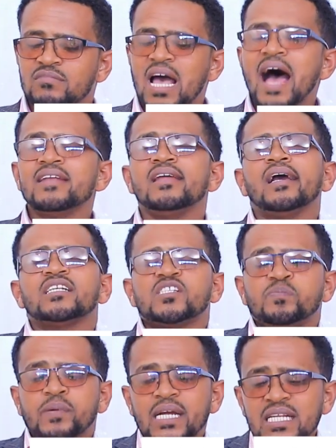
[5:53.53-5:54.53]

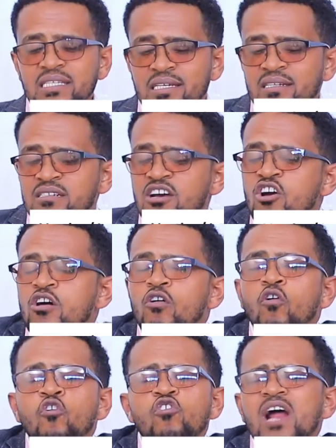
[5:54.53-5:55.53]
Unexpressed
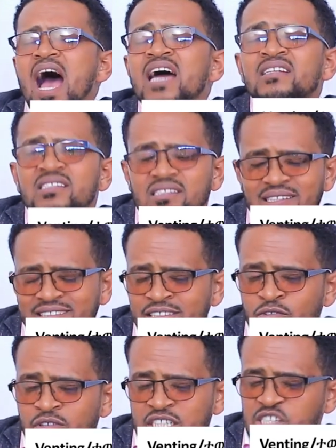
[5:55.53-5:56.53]
or unstated
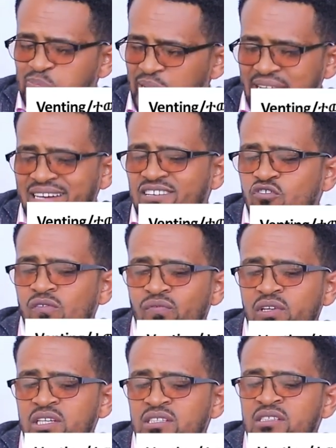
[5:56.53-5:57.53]
or explained
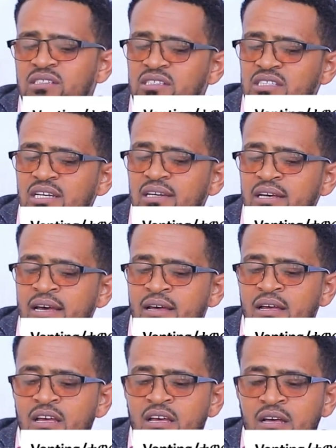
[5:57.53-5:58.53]
conflict is still
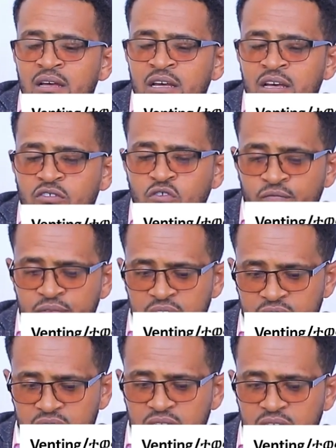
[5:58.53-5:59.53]
a conflict.